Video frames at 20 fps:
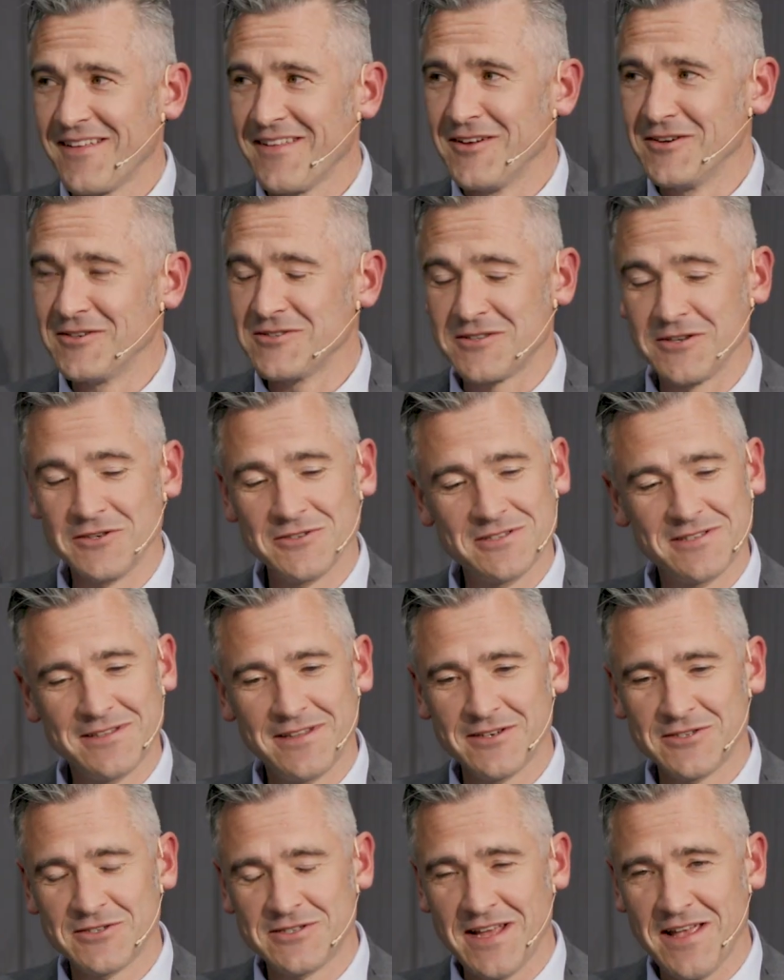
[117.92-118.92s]
There's
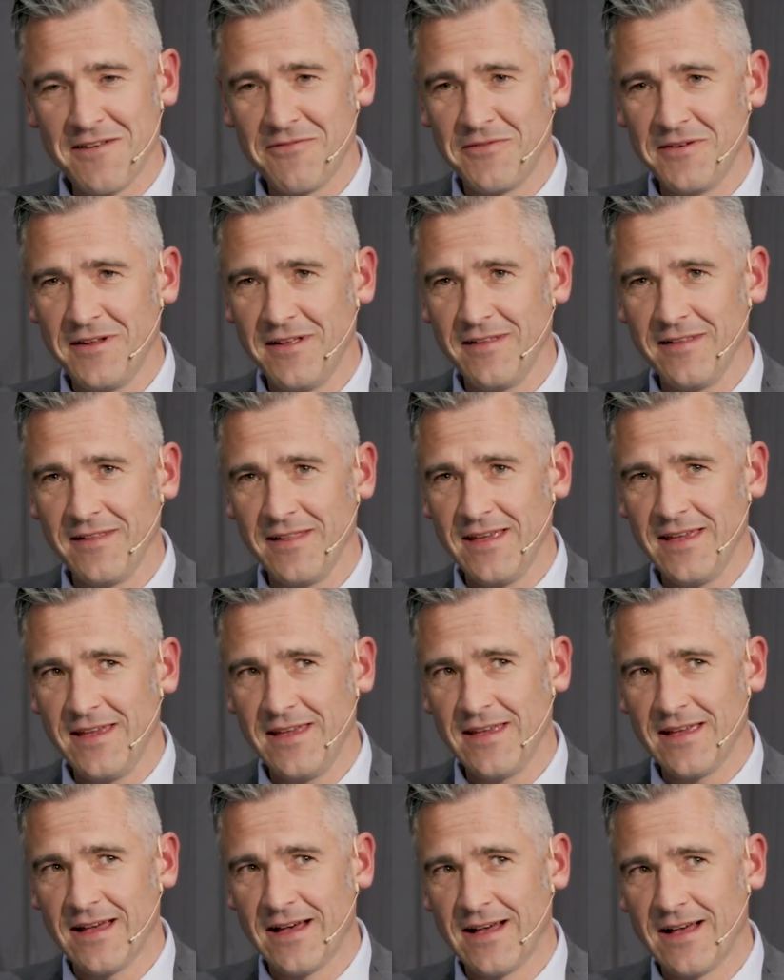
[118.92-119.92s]

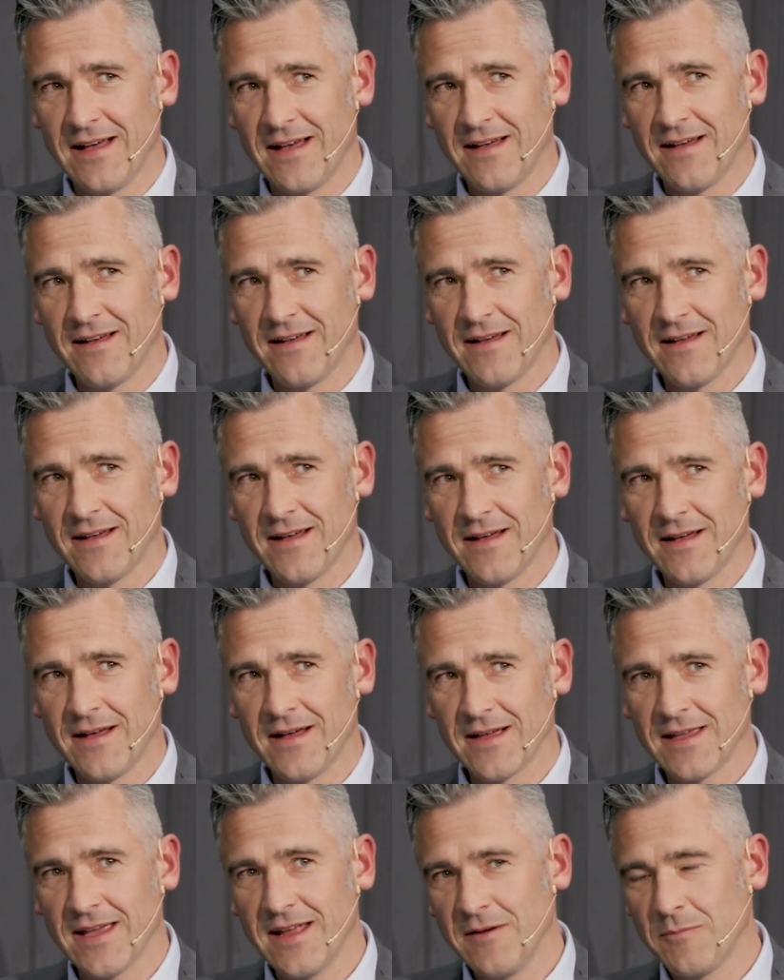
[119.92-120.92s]
definitely
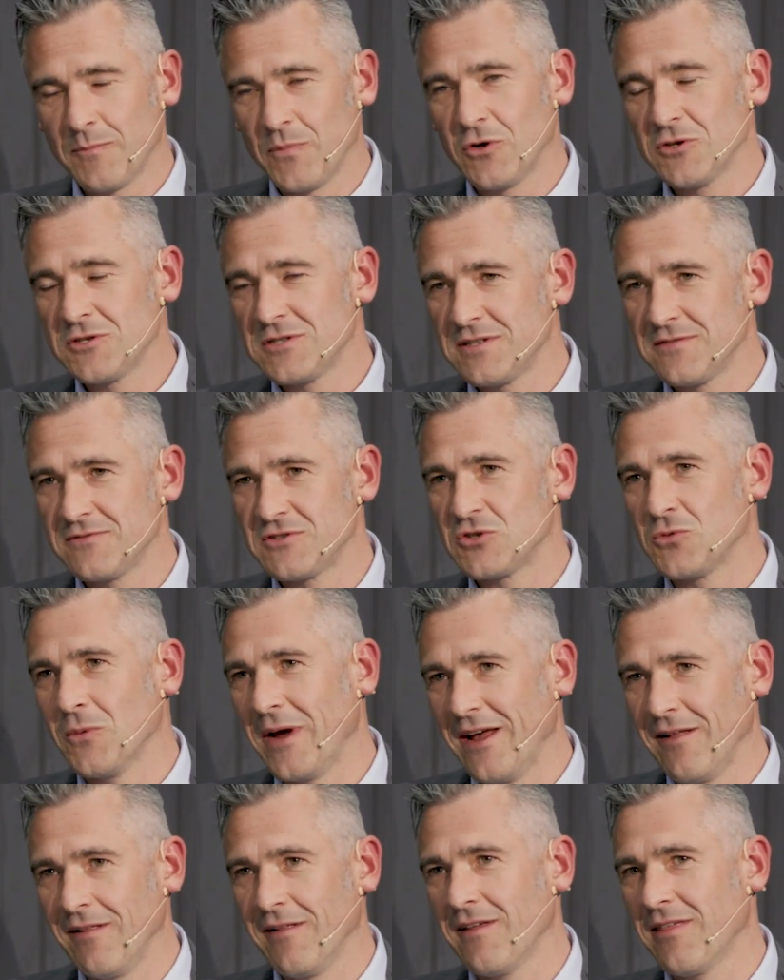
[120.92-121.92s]
a kind of positive
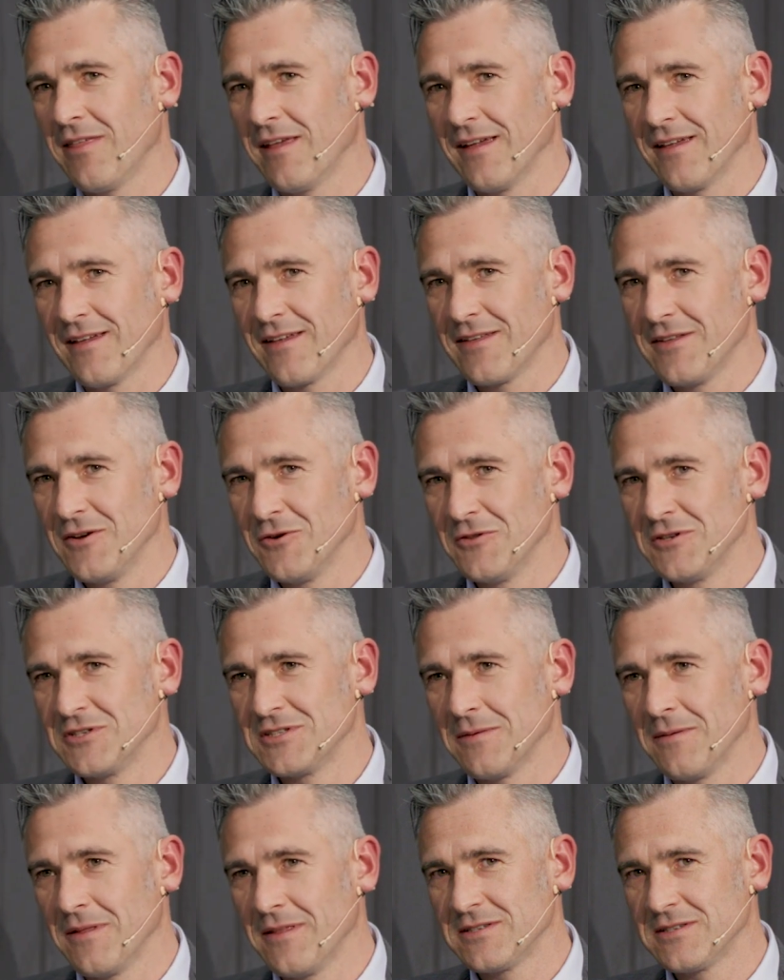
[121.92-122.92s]
swell, I think.
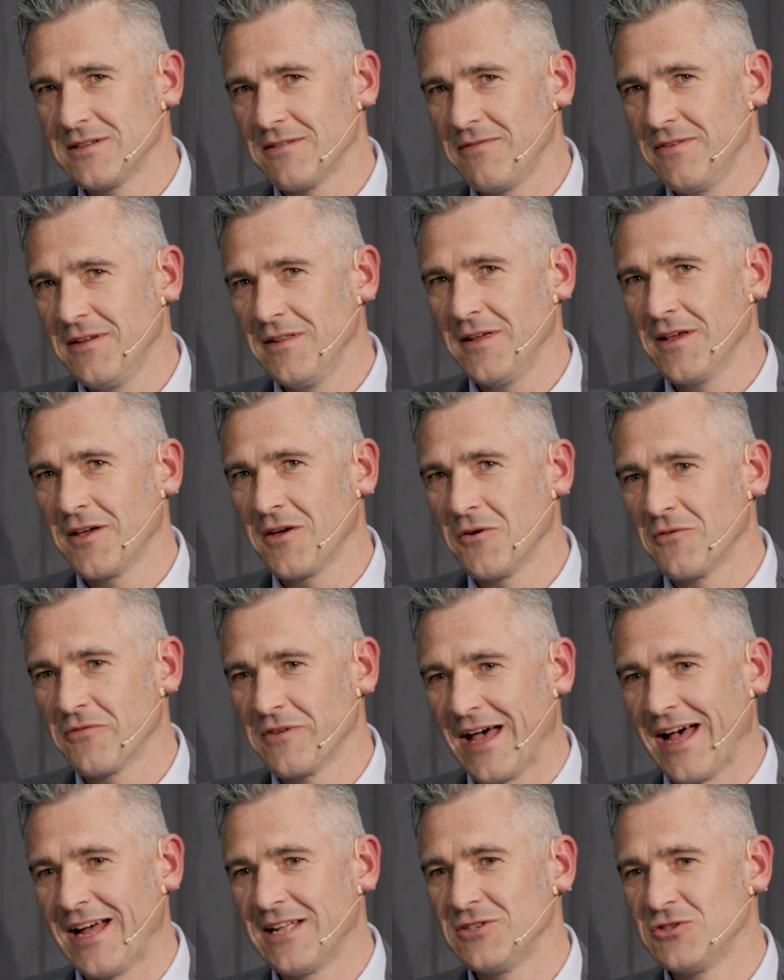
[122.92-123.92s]
There's a feeling of
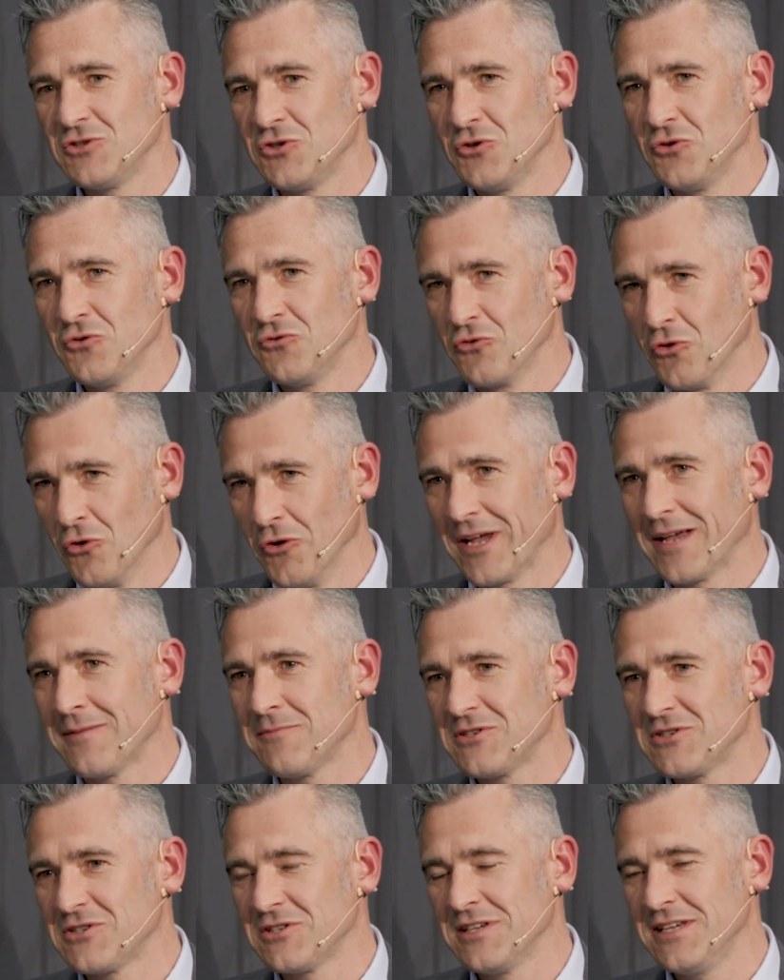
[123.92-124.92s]
can do, rolling up
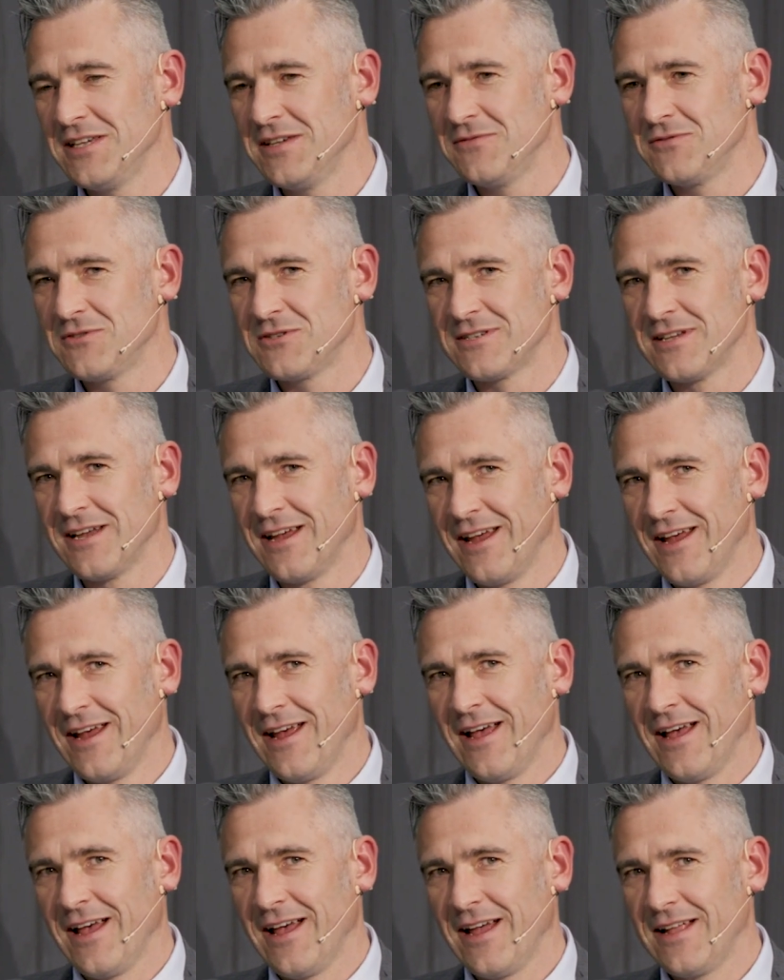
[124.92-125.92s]
the sleeves,
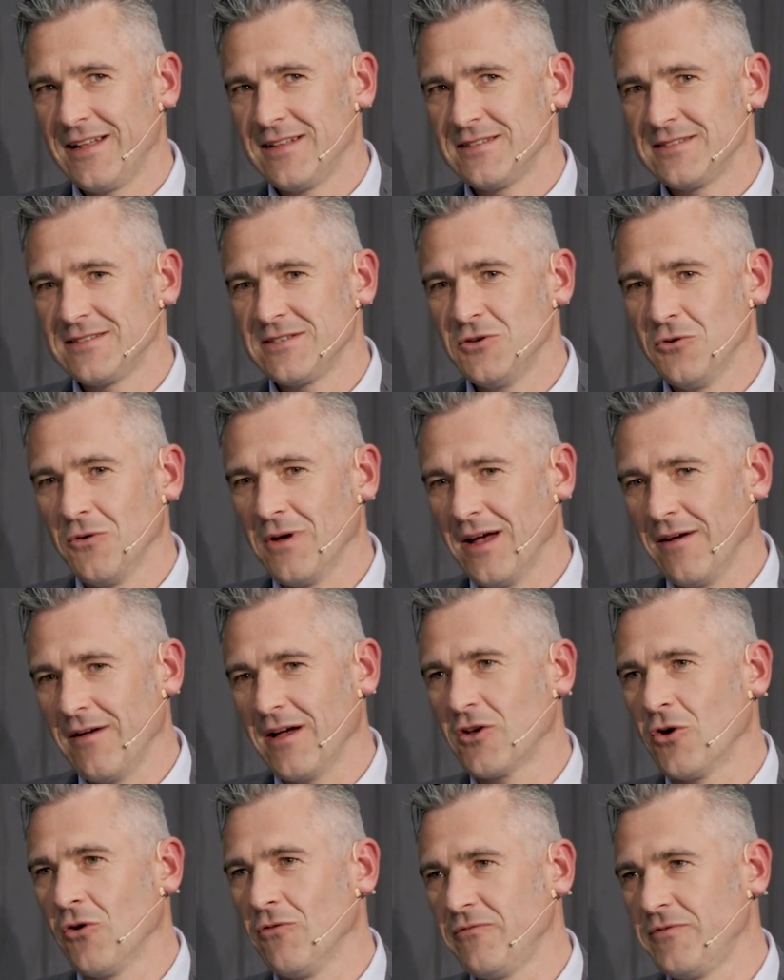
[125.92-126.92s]
and
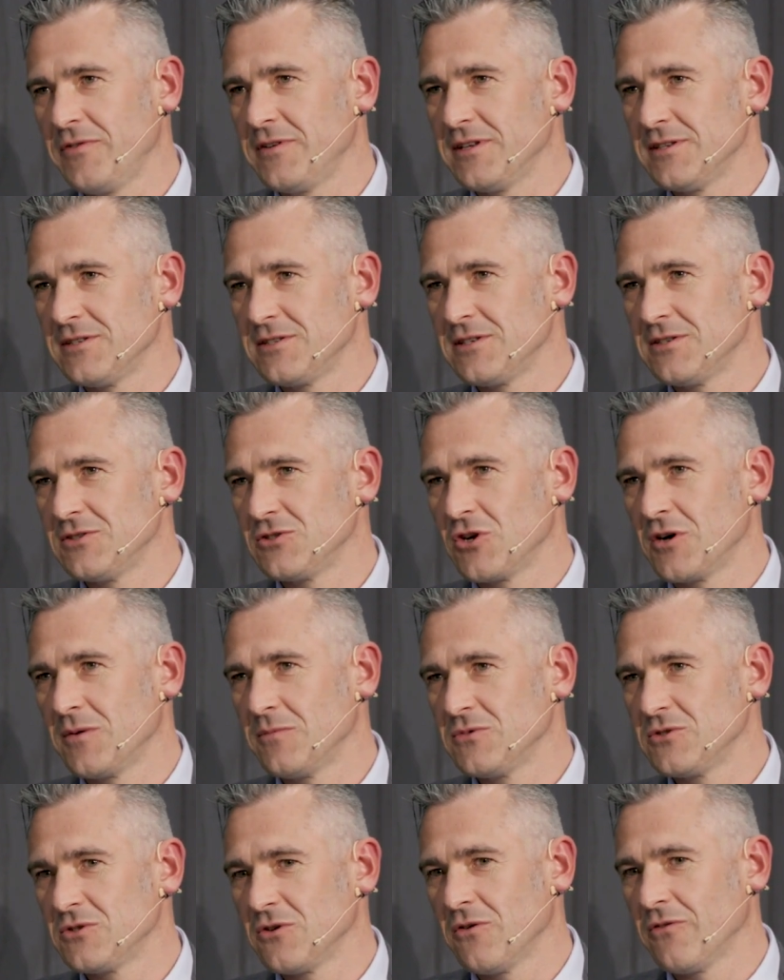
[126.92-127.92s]
have confidence in
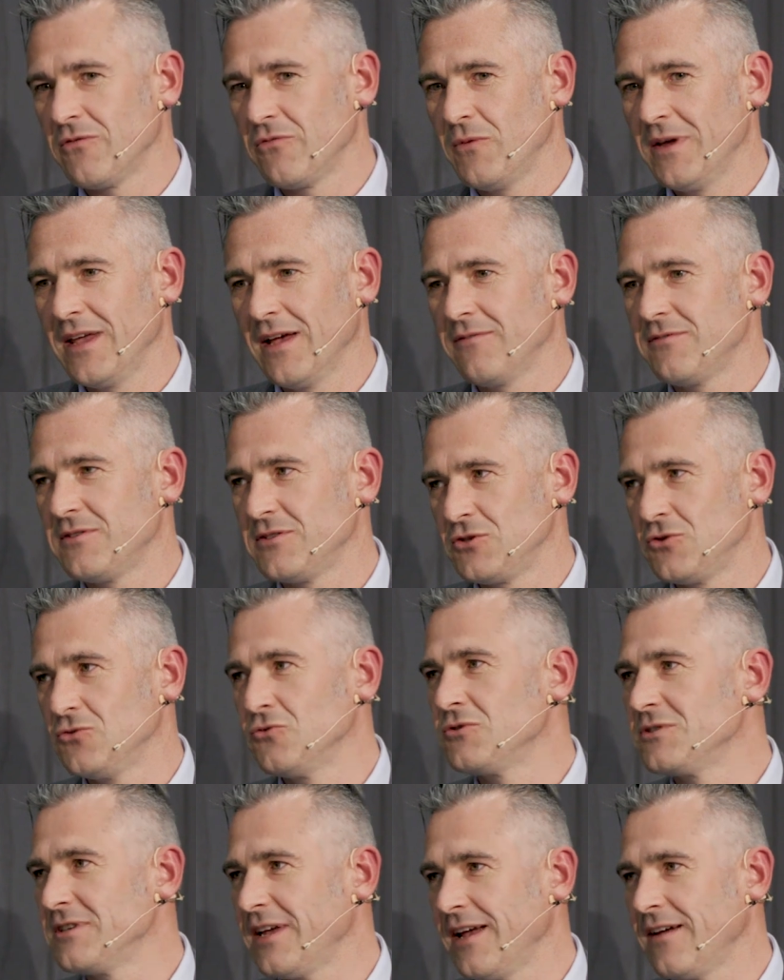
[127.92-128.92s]
terms of we have the
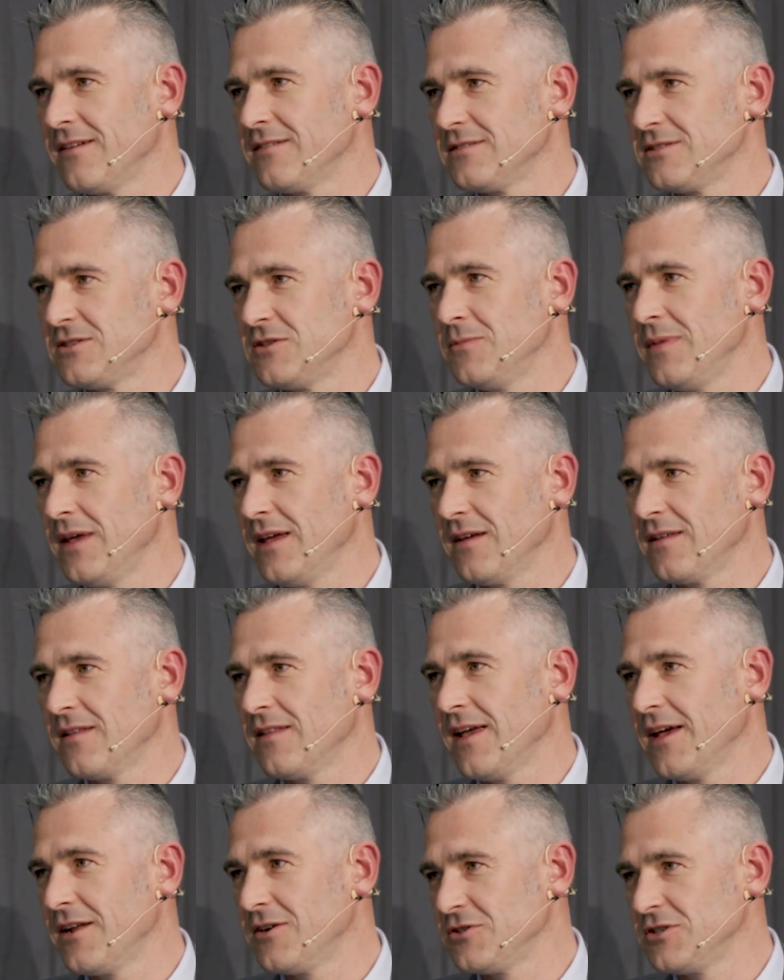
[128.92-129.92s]
tool set to make
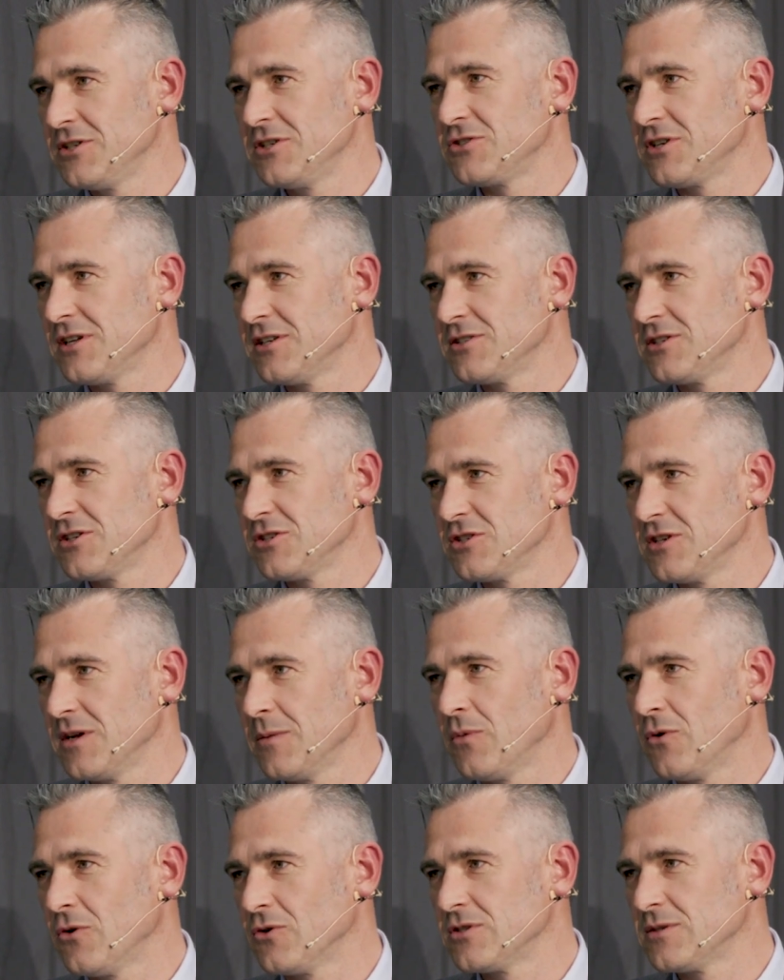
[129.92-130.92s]
the energy transition
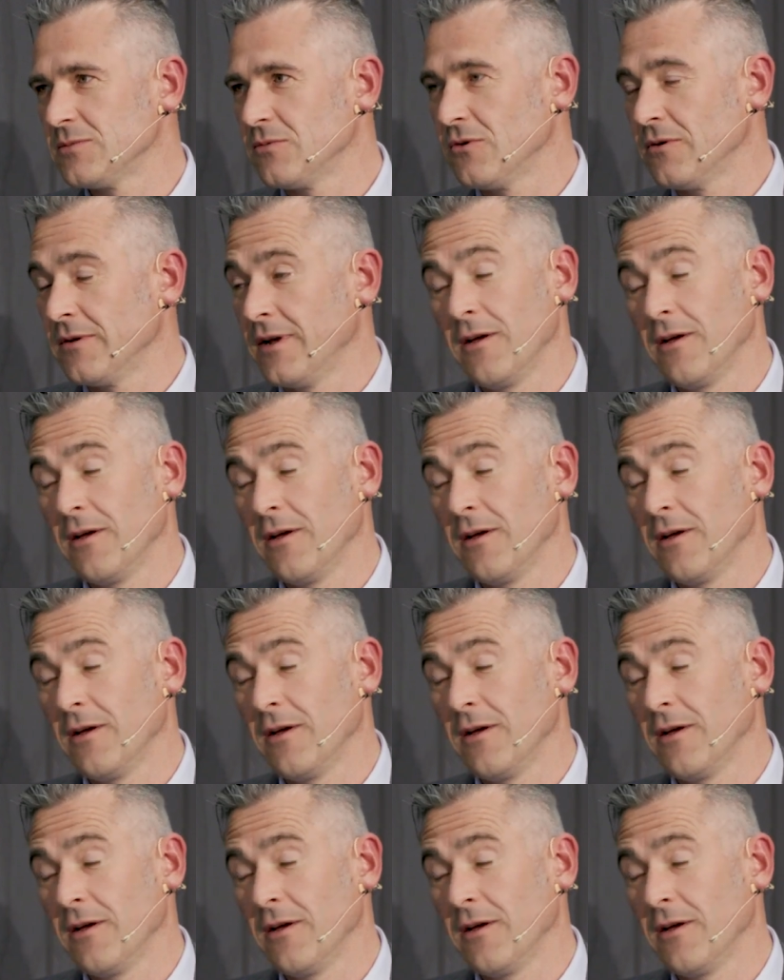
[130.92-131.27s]
possible.